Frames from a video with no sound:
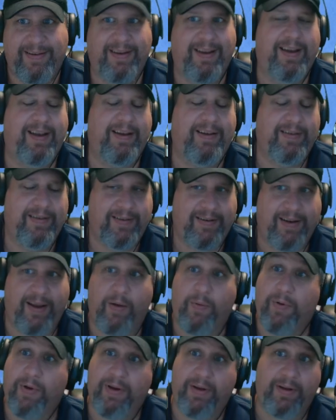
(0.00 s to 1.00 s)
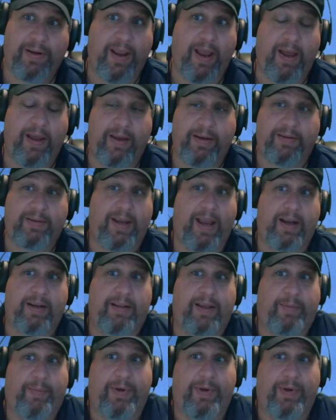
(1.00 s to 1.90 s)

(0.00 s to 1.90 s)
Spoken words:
Yeah. Yeah. Well, yeah, exactly.